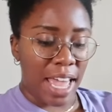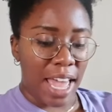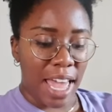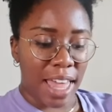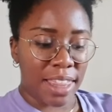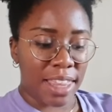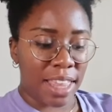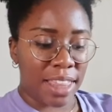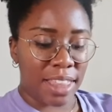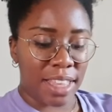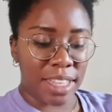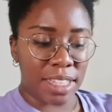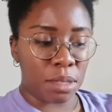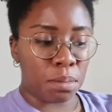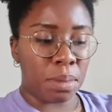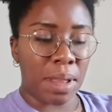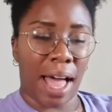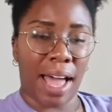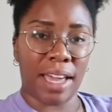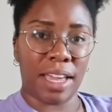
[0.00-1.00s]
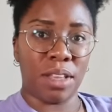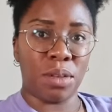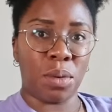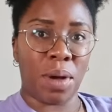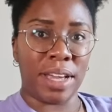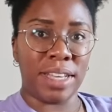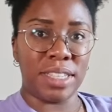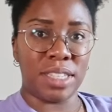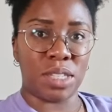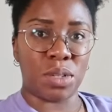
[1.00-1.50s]
And then these black and
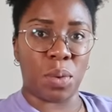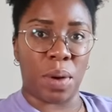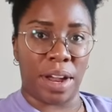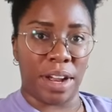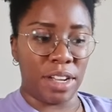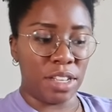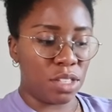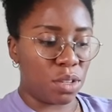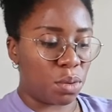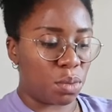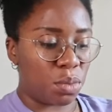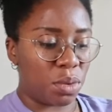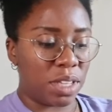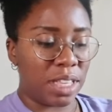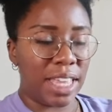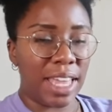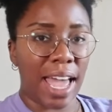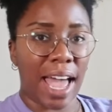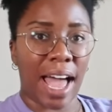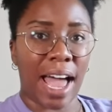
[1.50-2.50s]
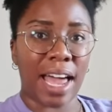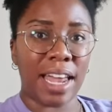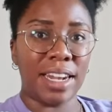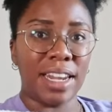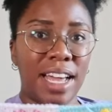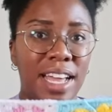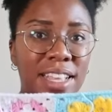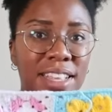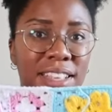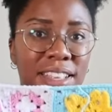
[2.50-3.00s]
white squares really add
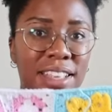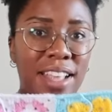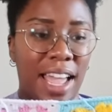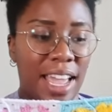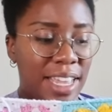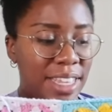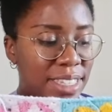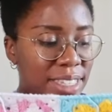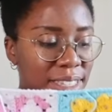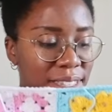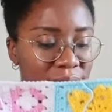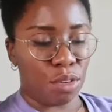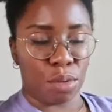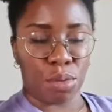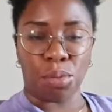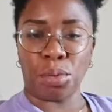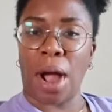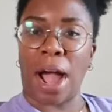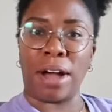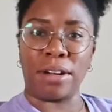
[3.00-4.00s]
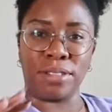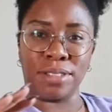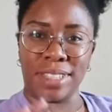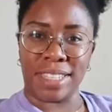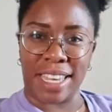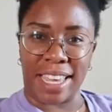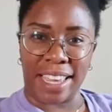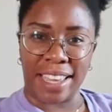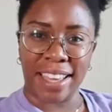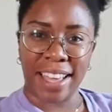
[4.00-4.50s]
a nice
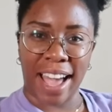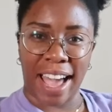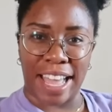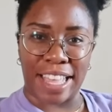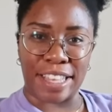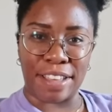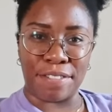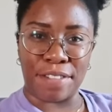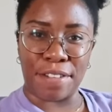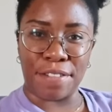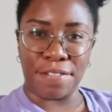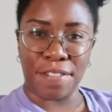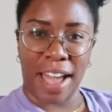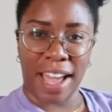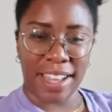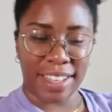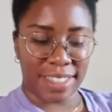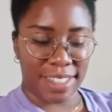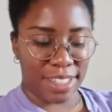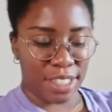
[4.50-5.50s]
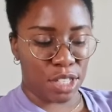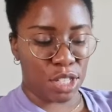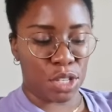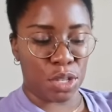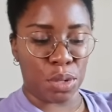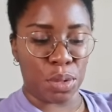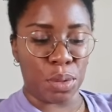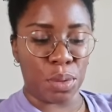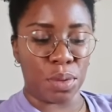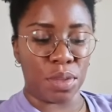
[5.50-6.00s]
grounding kind of effect
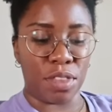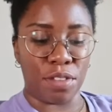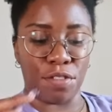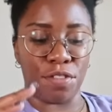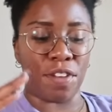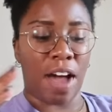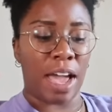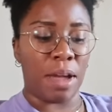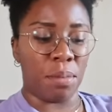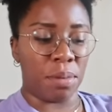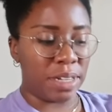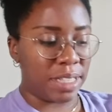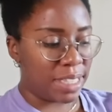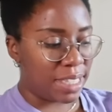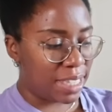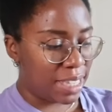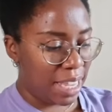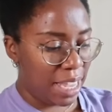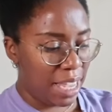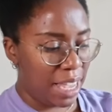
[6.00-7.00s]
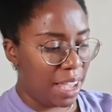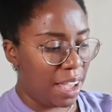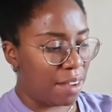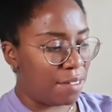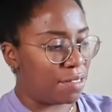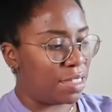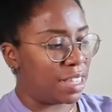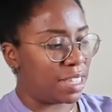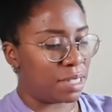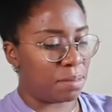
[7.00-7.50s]
to the vibrancy
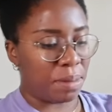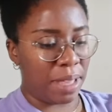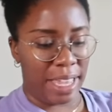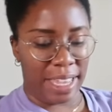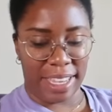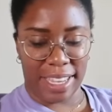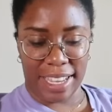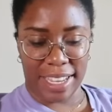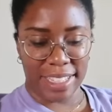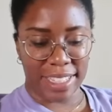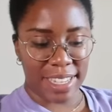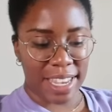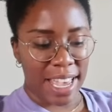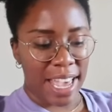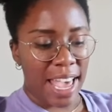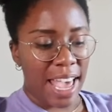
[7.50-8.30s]
of this blanket.